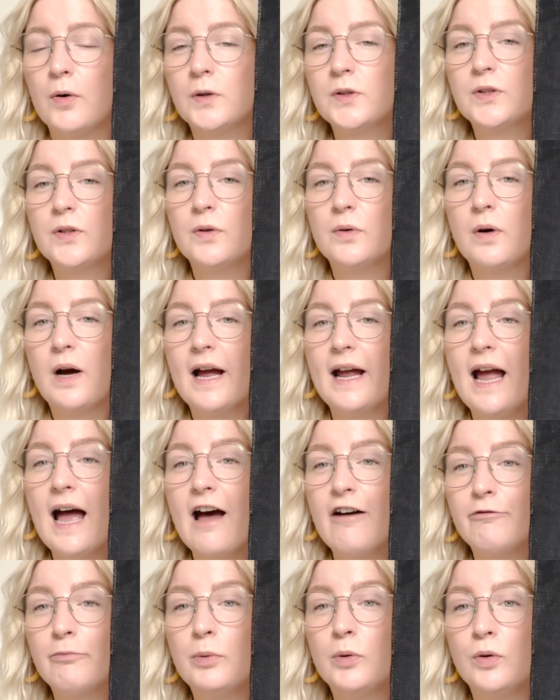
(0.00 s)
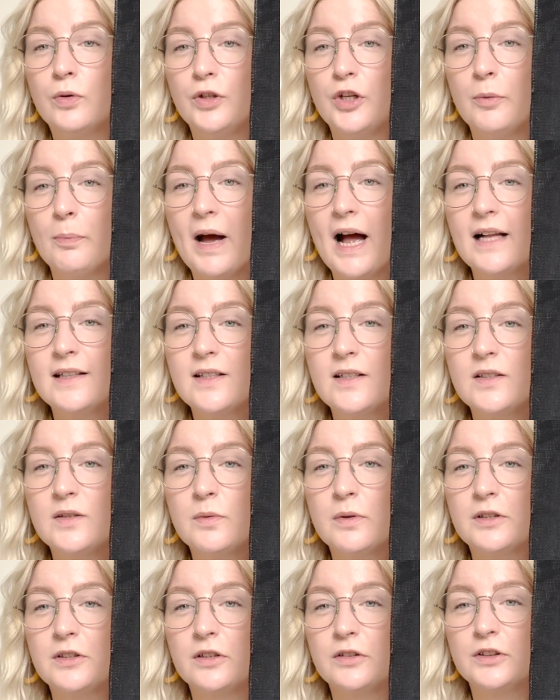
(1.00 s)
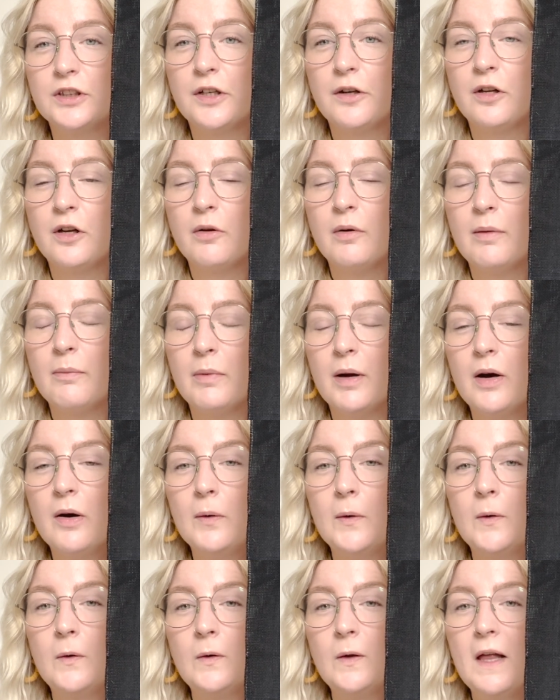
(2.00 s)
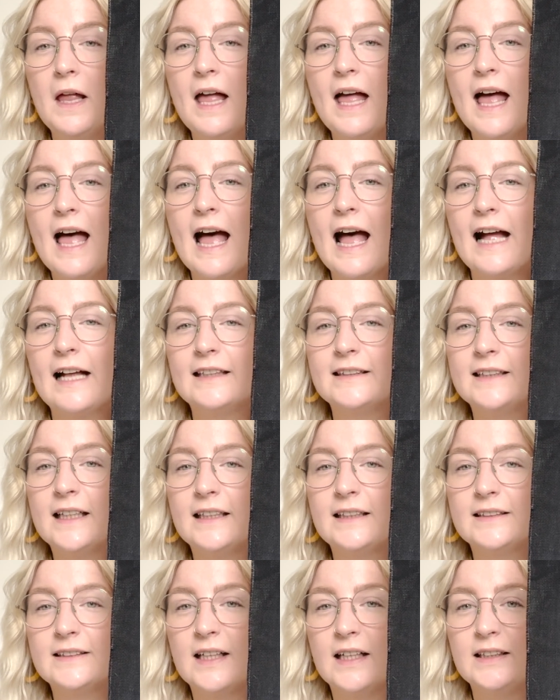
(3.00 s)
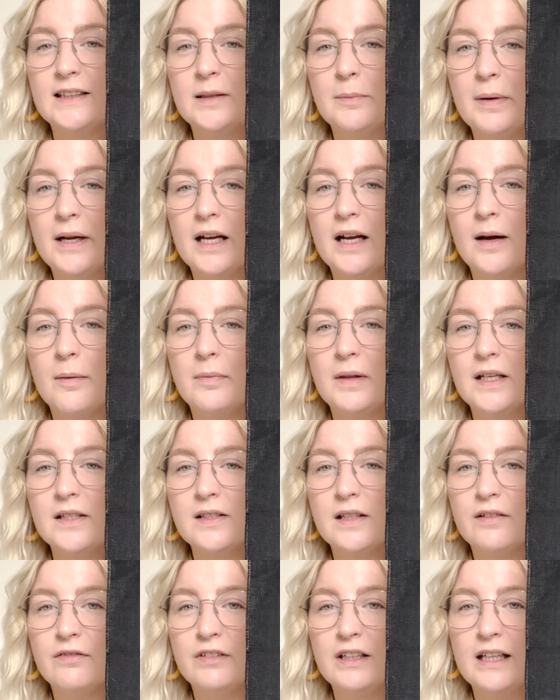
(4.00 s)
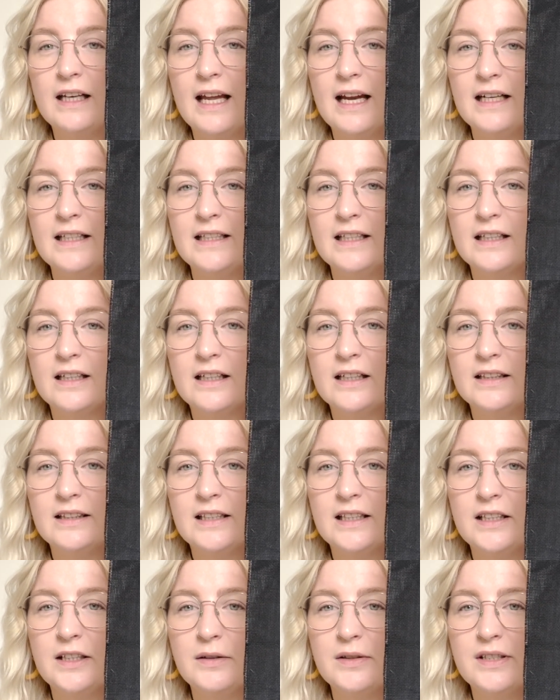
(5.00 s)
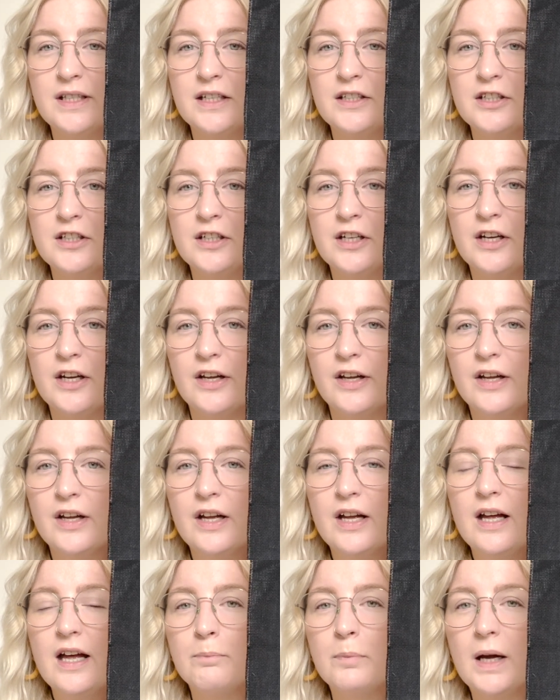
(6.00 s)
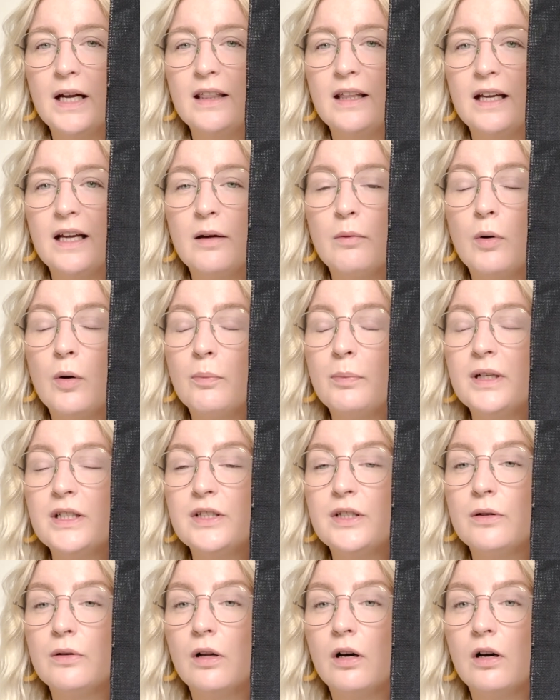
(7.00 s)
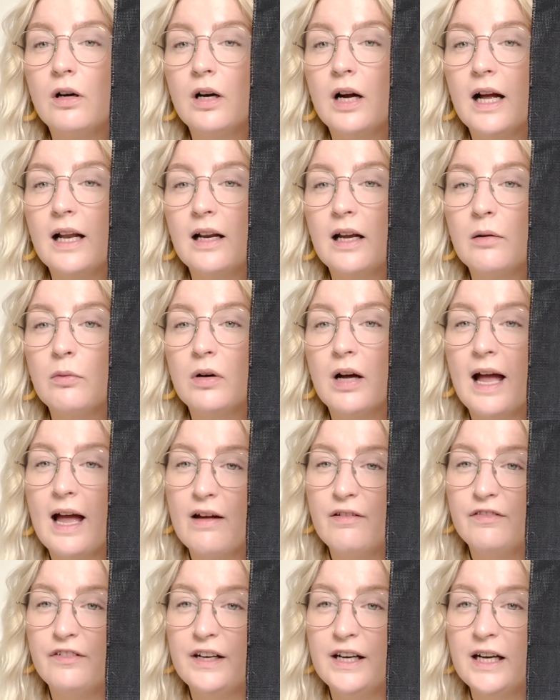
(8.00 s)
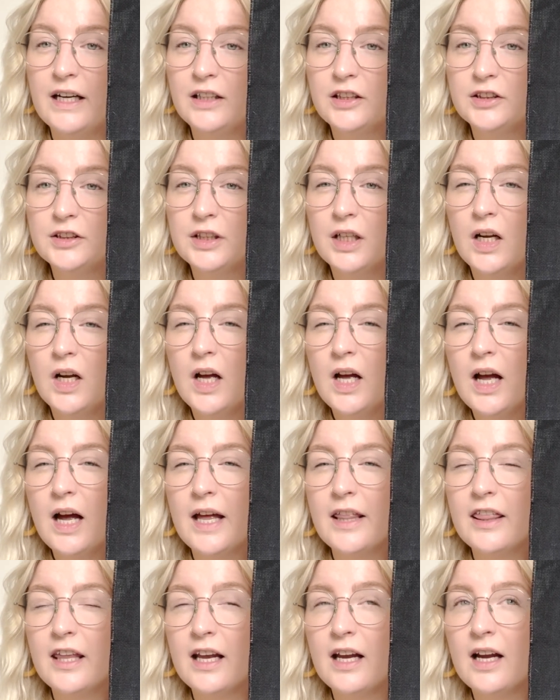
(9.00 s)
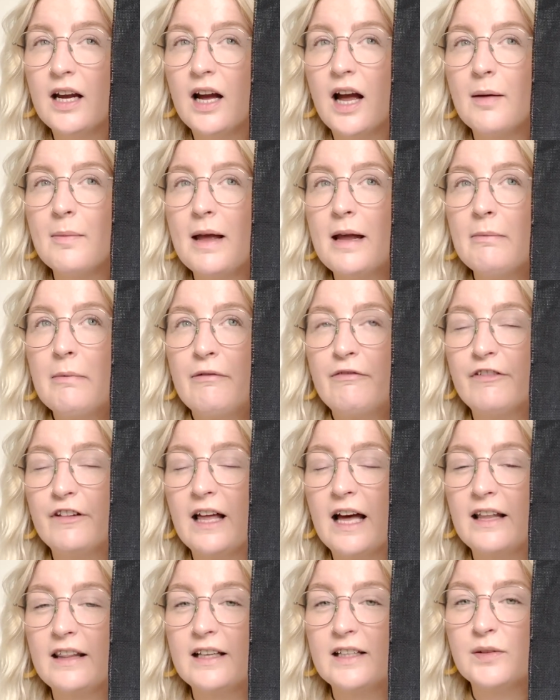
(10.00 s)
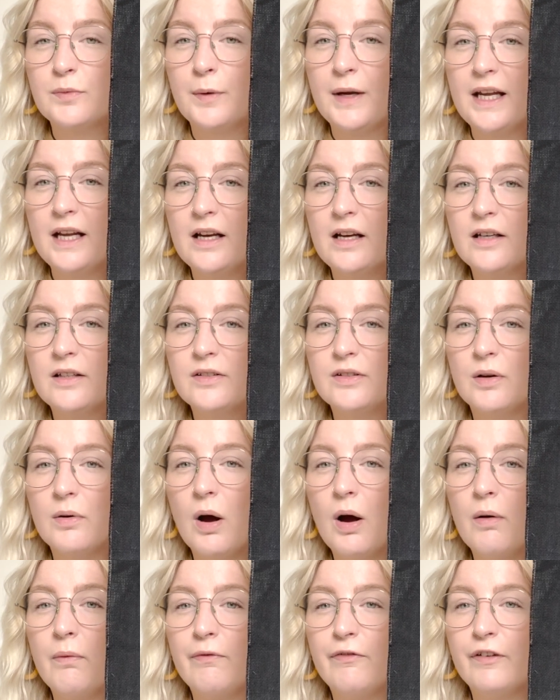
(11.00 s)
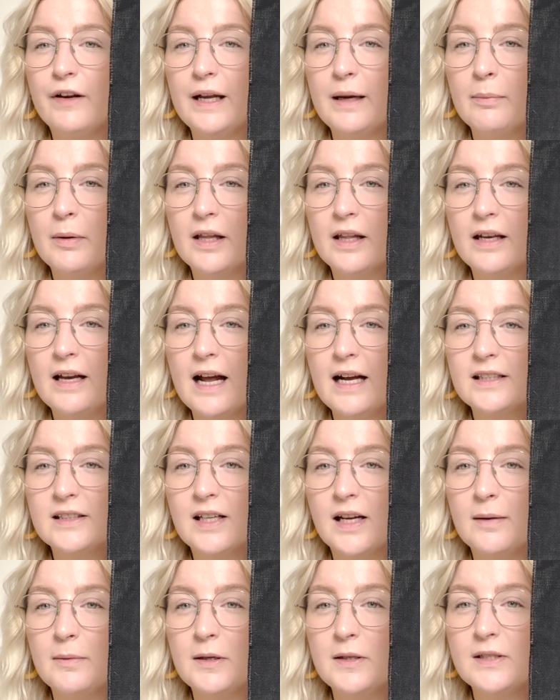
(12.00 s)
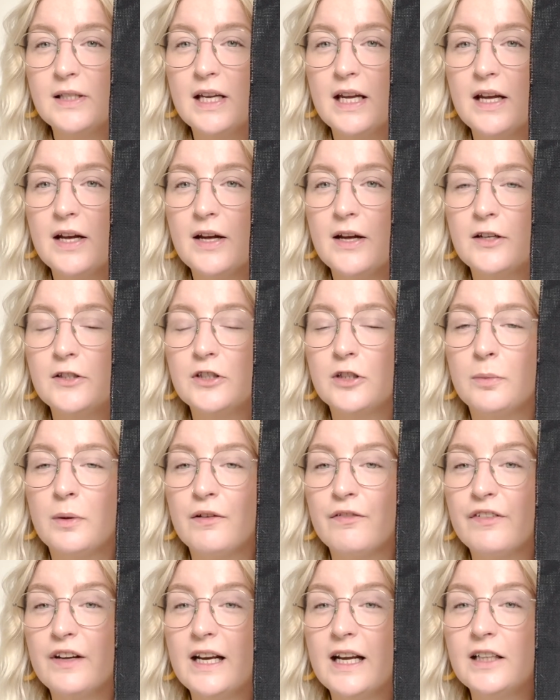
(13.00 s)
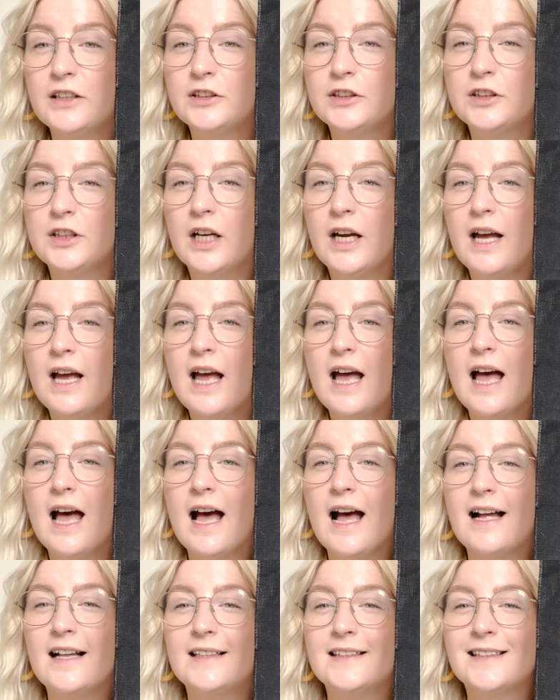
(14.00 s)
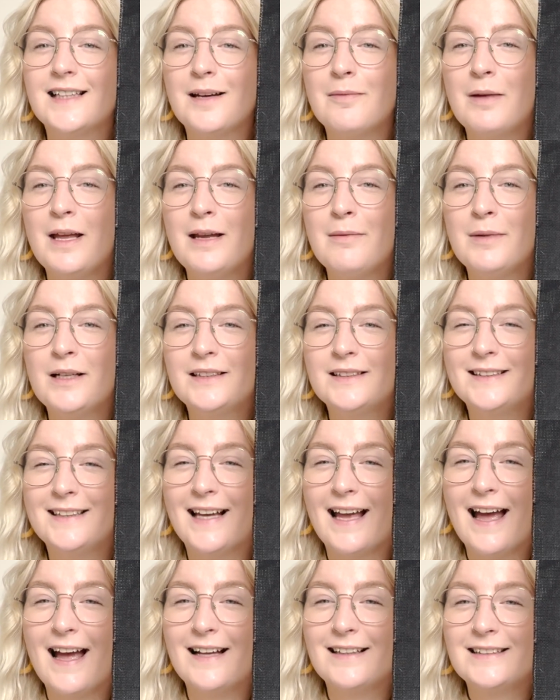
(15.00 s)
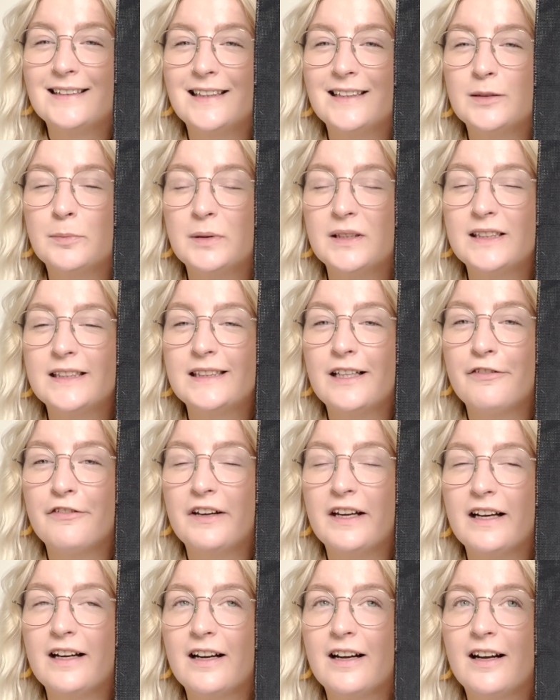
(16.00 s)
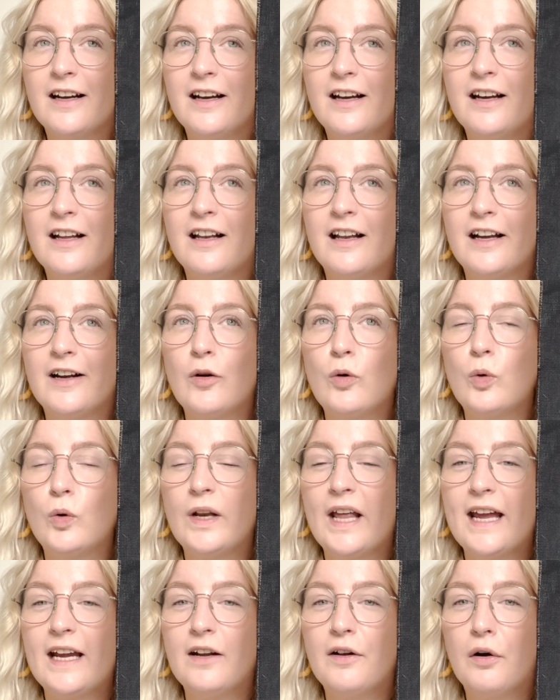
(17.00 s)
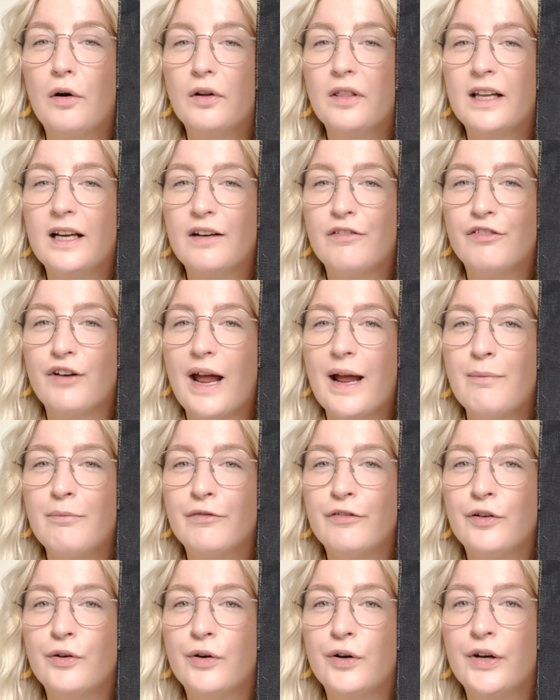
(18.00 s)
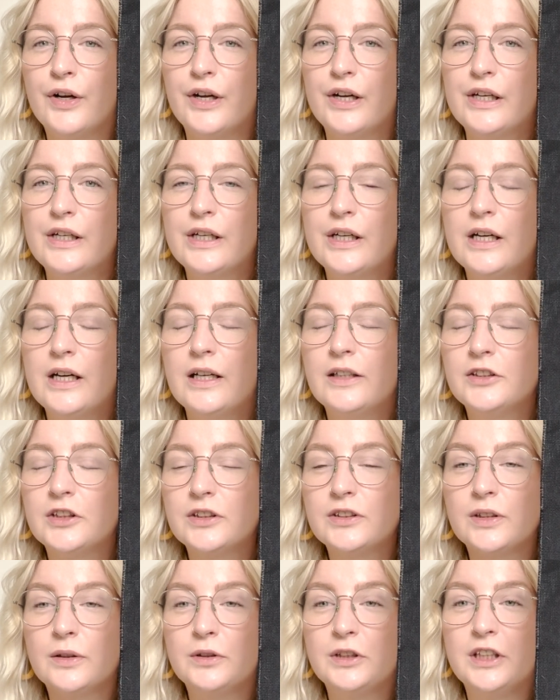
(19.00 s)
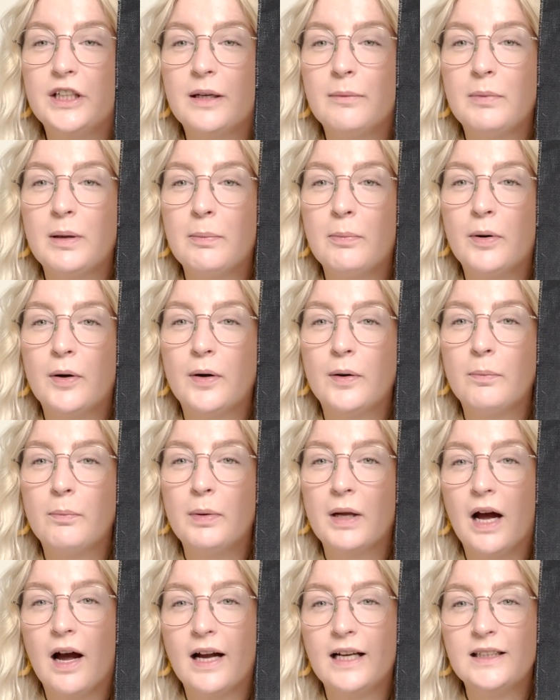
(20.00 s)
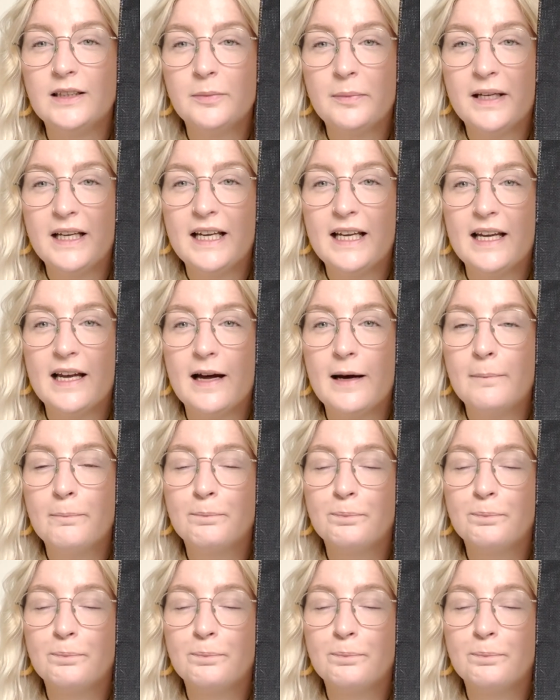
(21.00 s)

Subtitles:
So I have bought new patterns which I'll show you in my haul, and I decided to pick up this lovely lady and continue stitching her. But I think it won't be too long and I will get a finish. I think I'm aiming for that this week, so hopefully by the next time you see her she'll be finished. And I'm aiming to get a specific like ornate gothic frame for her, just so she can be put behind me here.